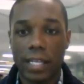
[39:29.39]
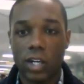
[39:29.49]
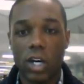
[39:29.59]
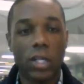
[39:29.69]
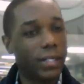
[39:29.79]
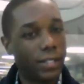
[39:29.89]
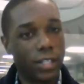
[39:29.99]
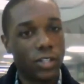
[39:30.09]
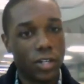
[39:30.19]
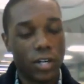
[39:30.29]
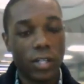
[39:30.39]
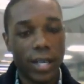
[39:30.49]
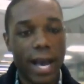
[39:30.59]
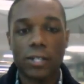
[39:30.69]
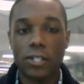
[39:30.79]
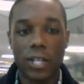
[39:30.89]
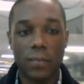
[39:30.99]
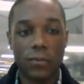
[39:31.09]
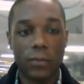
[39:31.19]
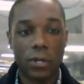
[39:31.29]
like an early decision, early action
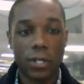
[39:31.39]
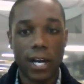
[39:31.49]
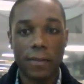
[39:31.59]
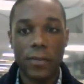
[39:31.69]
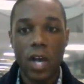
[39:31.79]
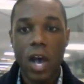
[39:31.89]
type of program.